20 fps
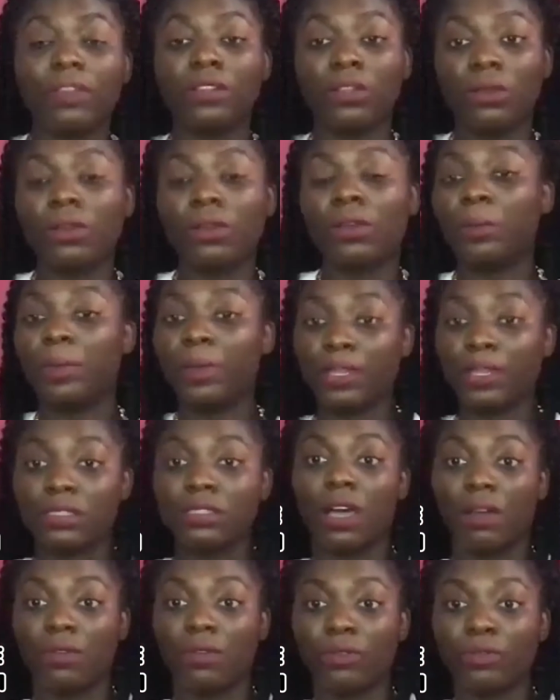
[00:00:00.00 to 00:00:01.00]
compared to
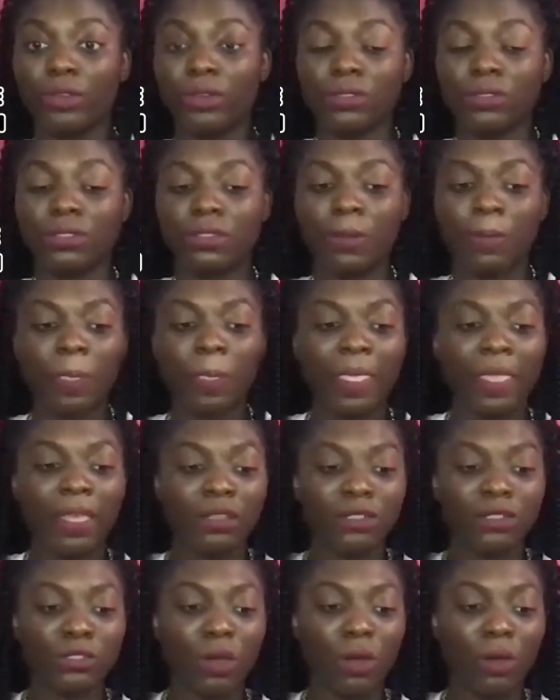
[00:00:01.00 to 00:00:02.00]
other fields.
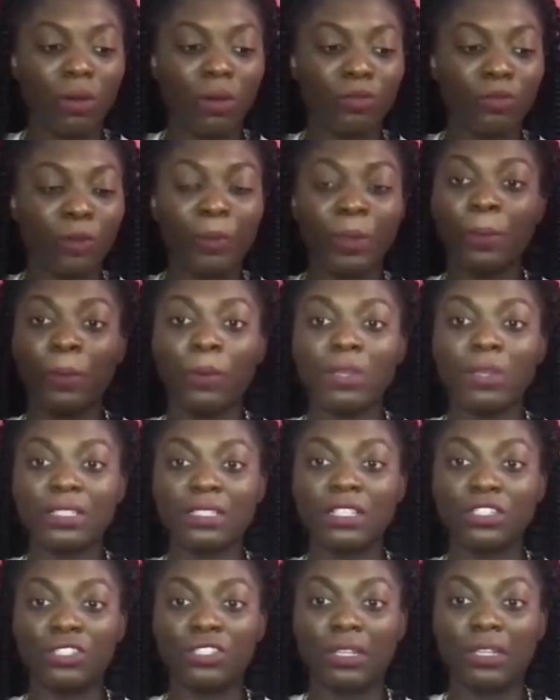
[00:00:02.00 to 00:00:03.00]
So for people, it's
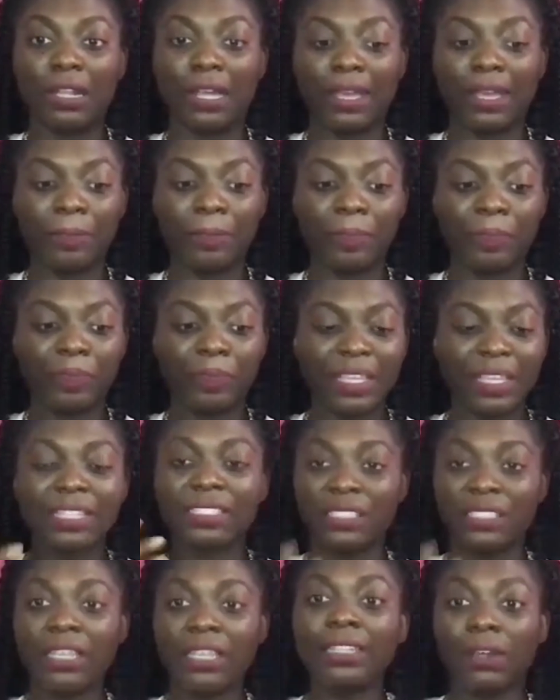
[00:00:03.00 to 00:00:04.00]
literally like
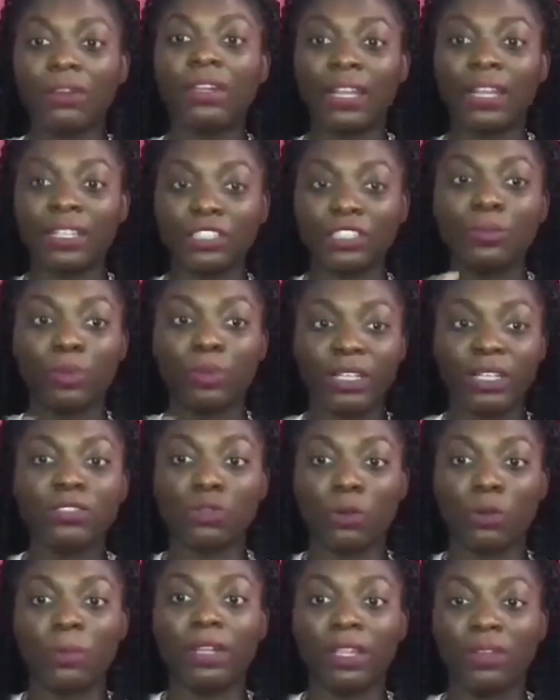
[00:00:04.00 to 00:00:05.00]
sitting down and actually
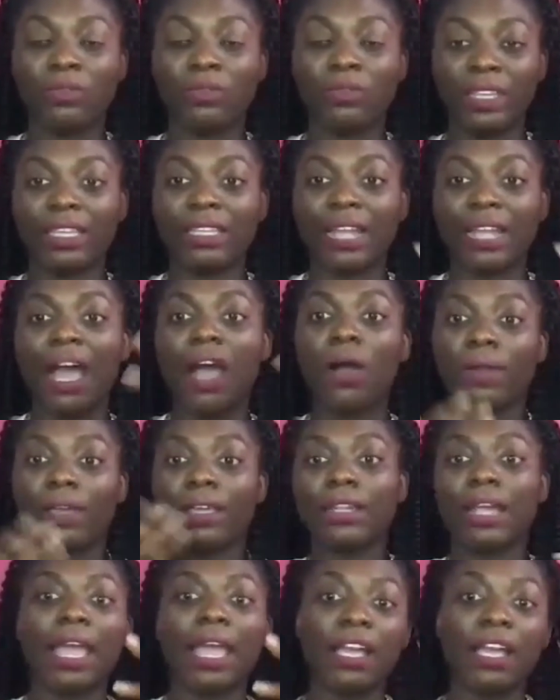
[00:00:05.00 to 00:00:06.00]
brainstorming it and thinking, how can
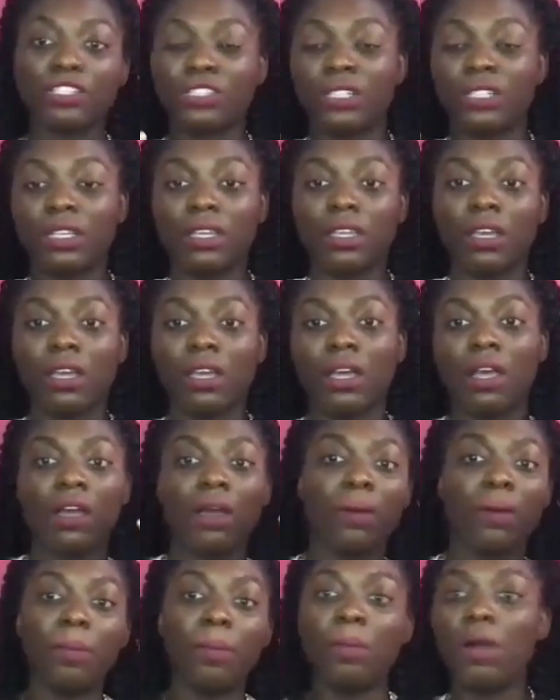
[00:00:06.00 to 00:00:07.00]
I actually
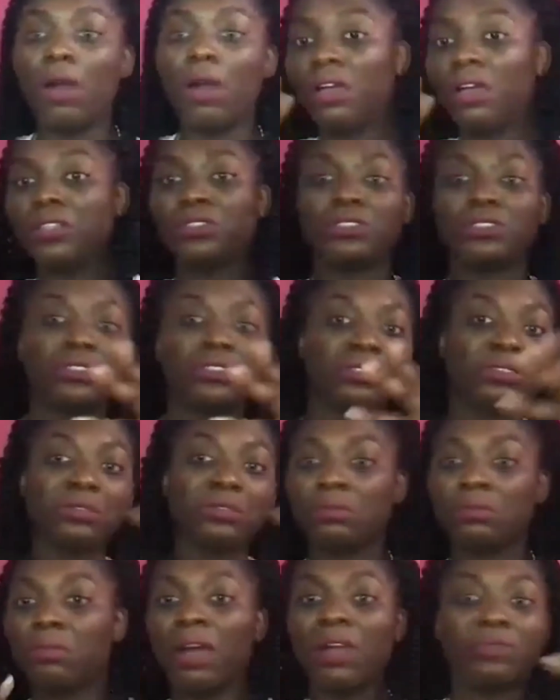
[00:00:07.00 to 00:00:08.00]
merge
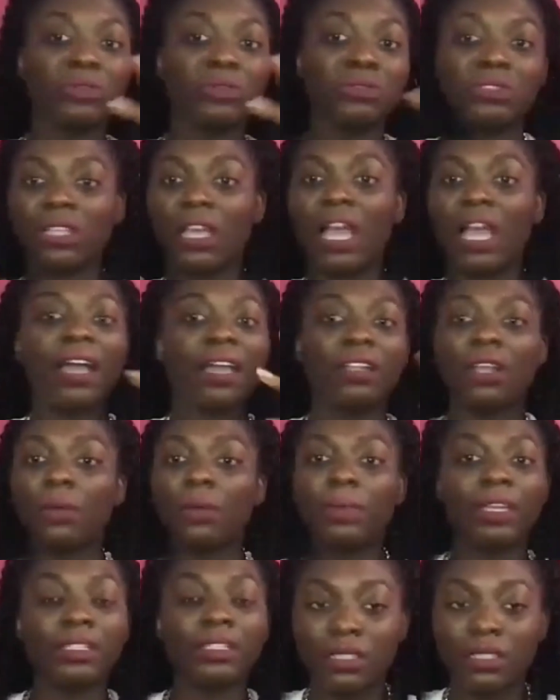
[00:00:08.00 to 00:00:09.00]
my fields together? How can I
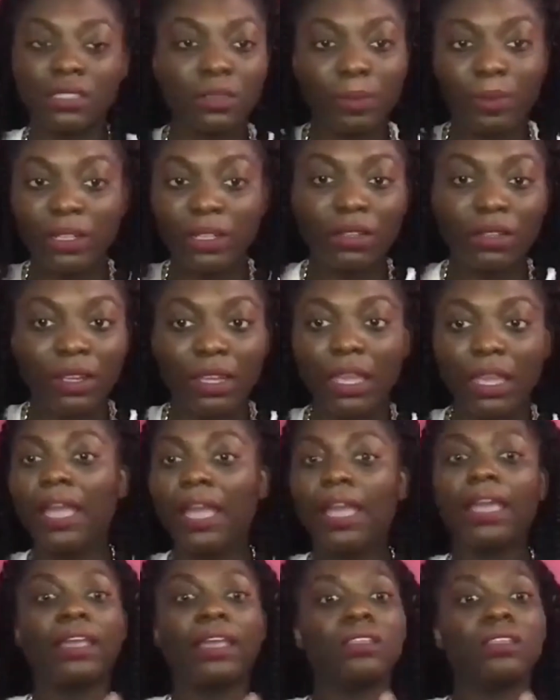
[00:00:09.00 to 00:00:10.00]
be interdisciplinary
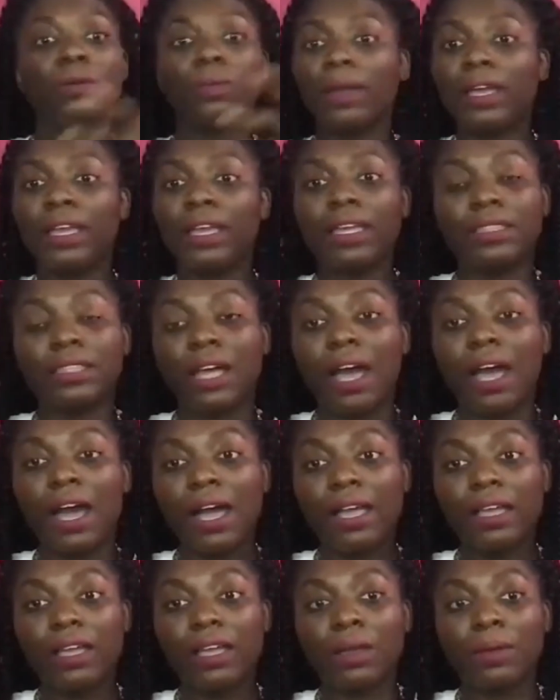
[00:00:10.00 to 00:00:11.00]
in the way that
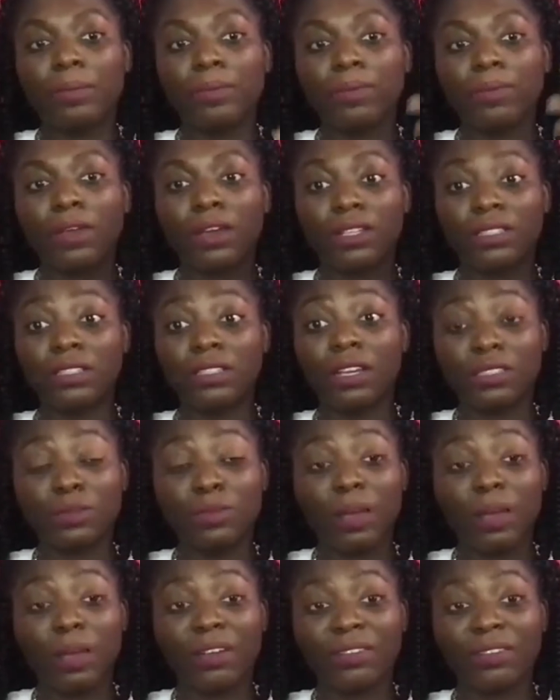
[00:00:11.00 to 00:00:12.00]
I conduct
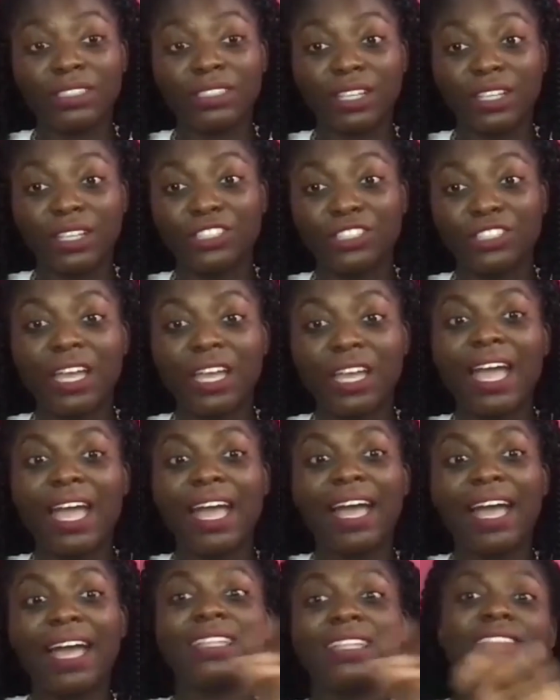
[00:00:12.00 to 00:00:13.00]
my research?
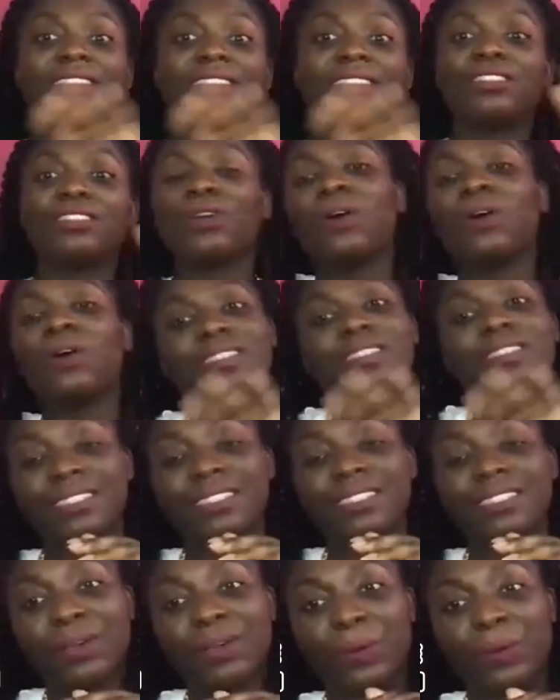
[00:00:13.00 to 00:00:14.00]
And then to go on to the
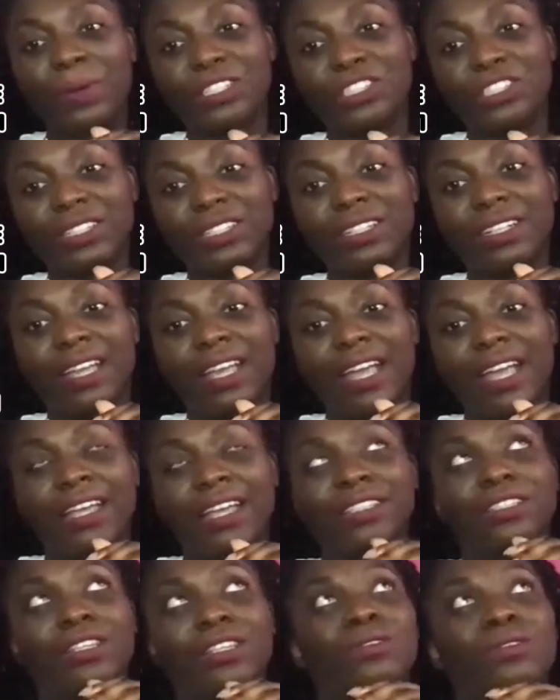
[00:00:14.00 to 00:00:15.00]
second question, in
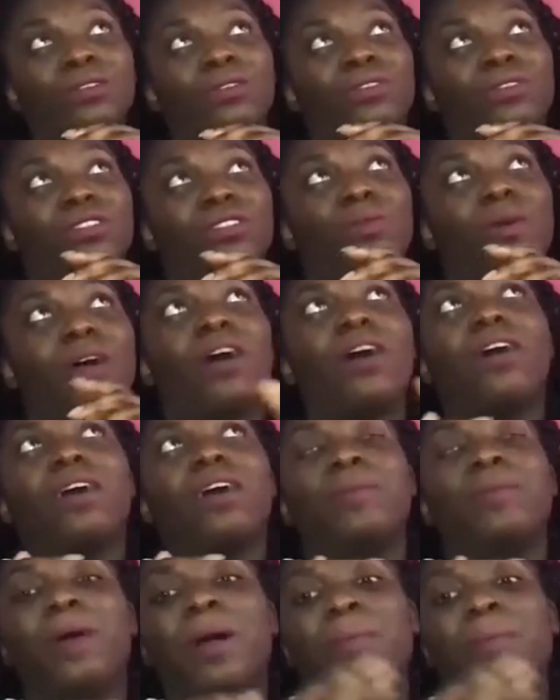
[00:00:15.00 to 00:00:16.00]
terms of does my art
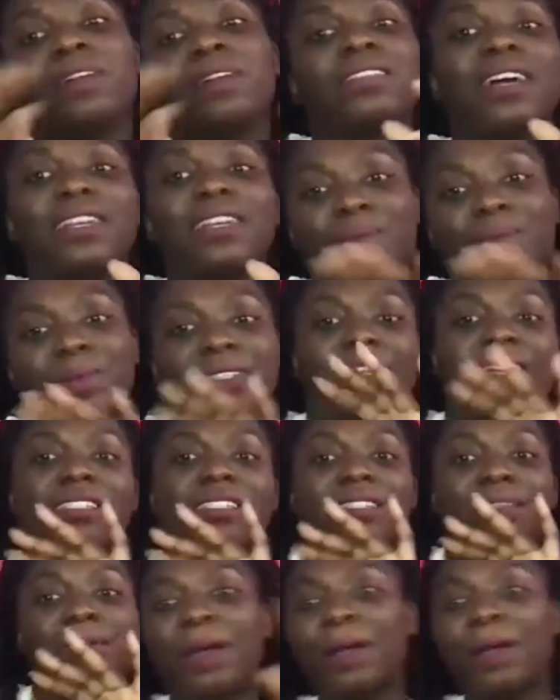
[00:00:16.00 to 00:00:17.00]
impact my science and my science
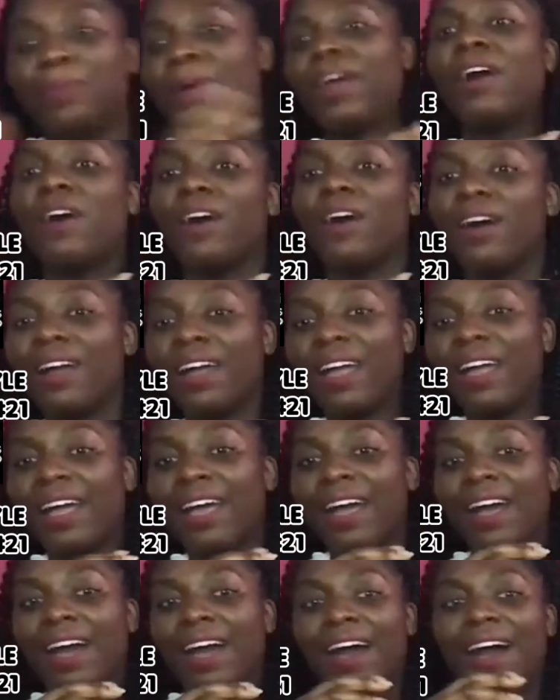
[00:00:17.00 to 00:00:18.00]
impact my art,
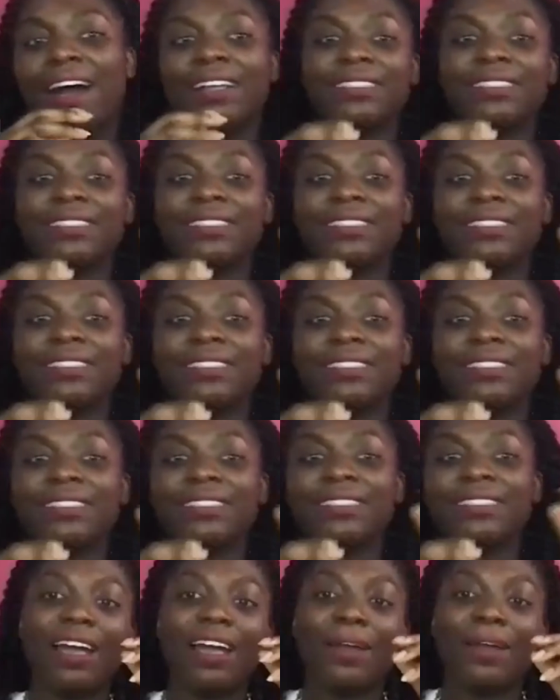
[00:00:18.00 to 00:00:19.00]
I say that
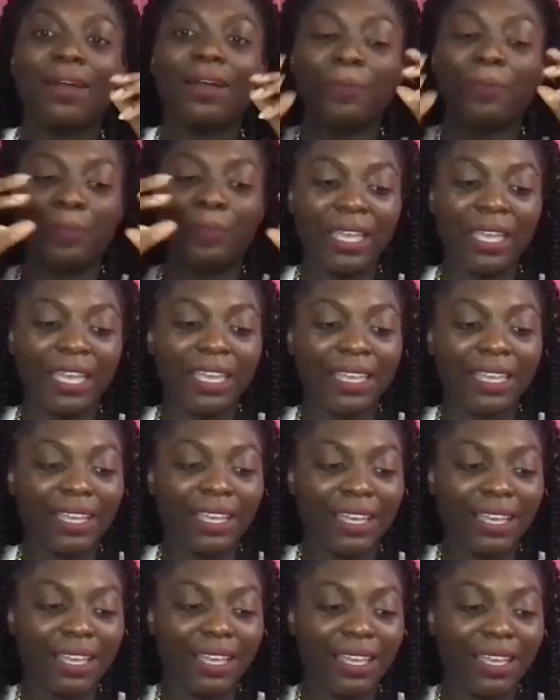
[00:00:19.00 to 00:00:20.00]
being
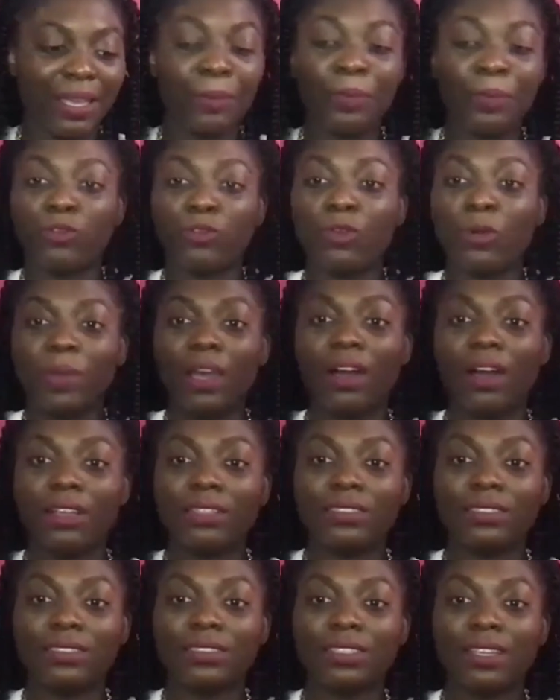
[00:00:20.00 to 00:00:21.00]
in performing
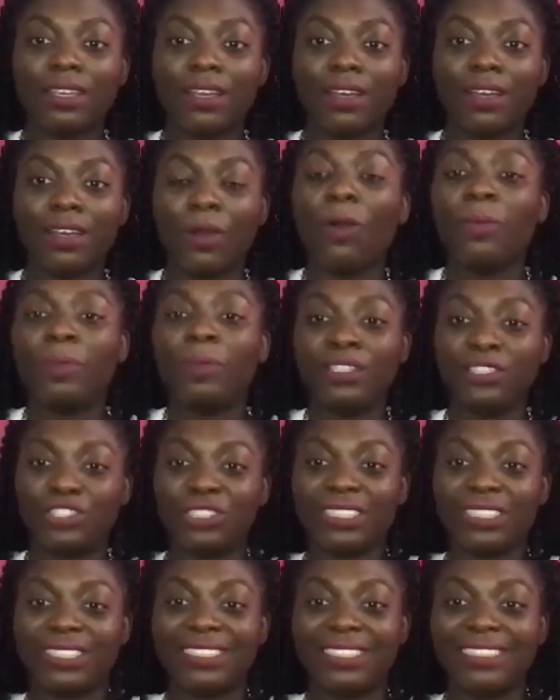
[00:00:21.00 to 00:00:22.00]
arts got me
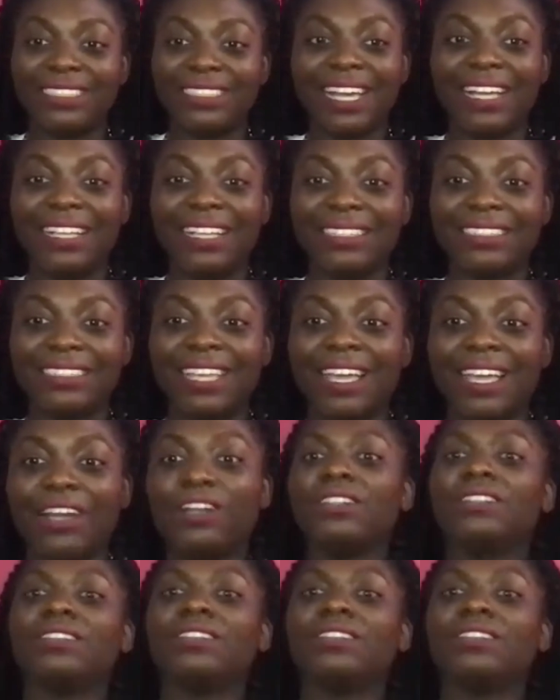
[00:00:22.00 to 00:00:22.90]
interested in science because